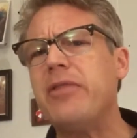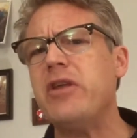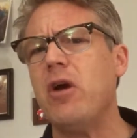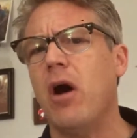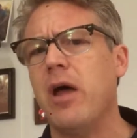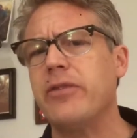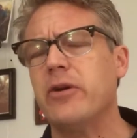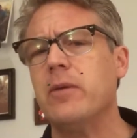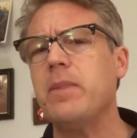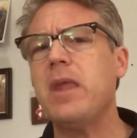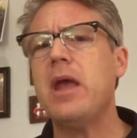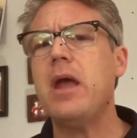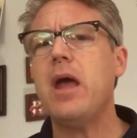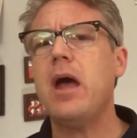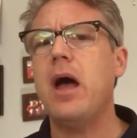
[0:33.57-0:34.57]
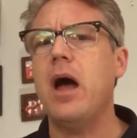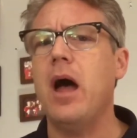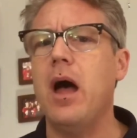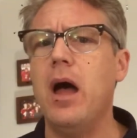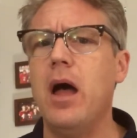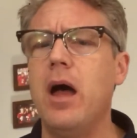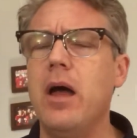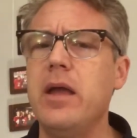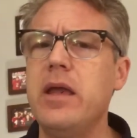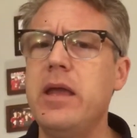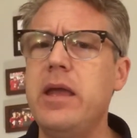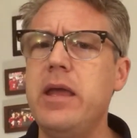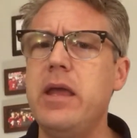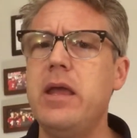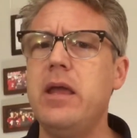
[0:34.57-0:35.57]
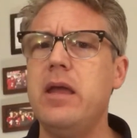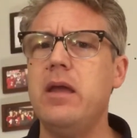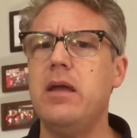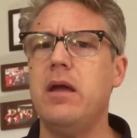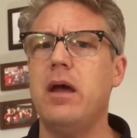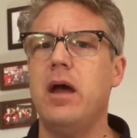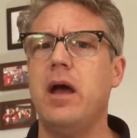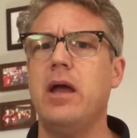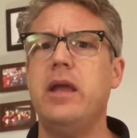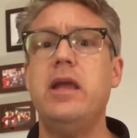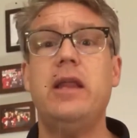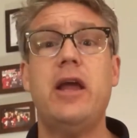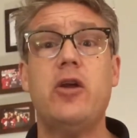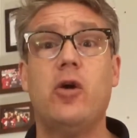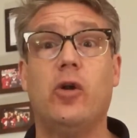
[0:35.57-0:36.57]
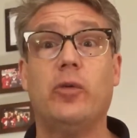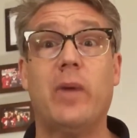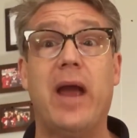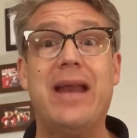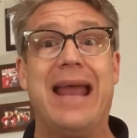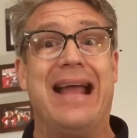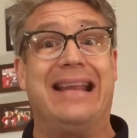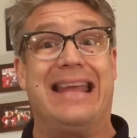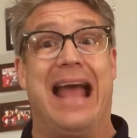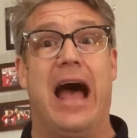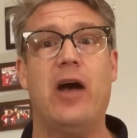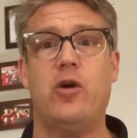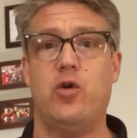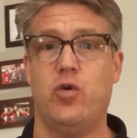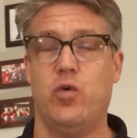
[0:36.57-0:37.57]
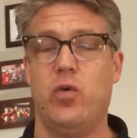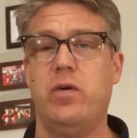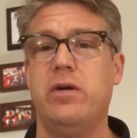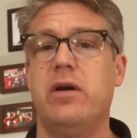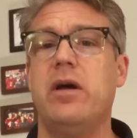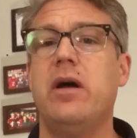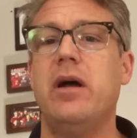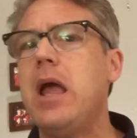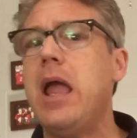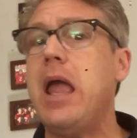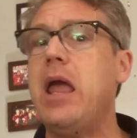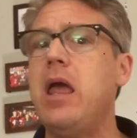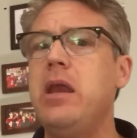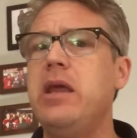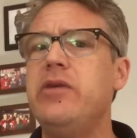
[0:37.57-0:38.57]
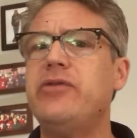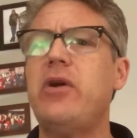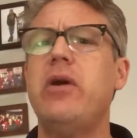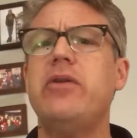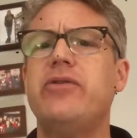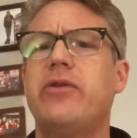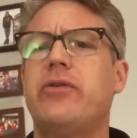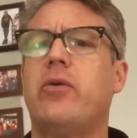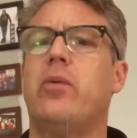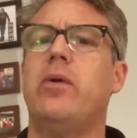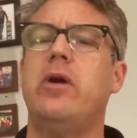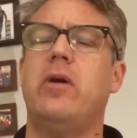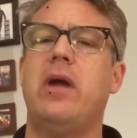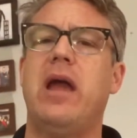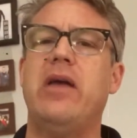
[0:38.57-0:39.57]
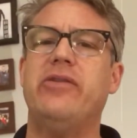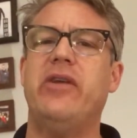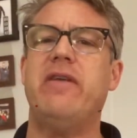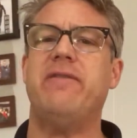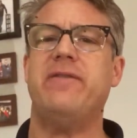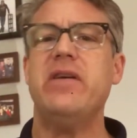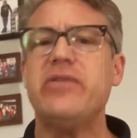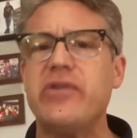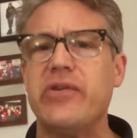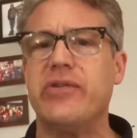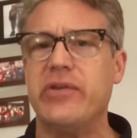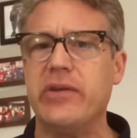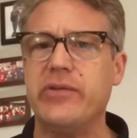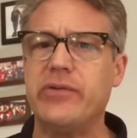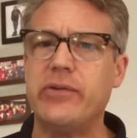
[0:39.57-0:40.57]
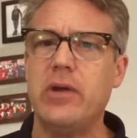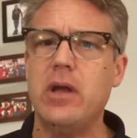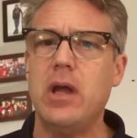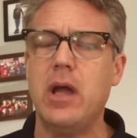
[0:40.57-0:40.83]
the author. Eliyahu Goldratt, and he started his career as a physicist.